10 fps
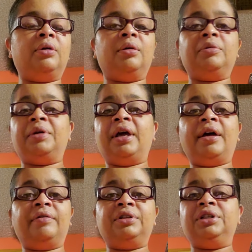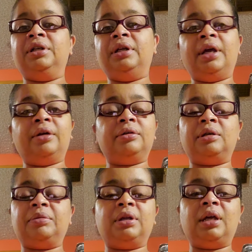I'm going to have a cheat day or
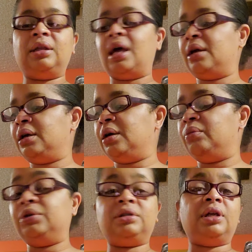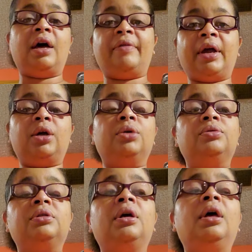something like that. We'll see how that
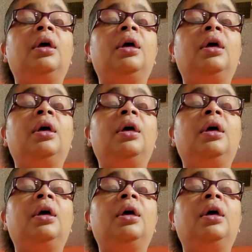goes.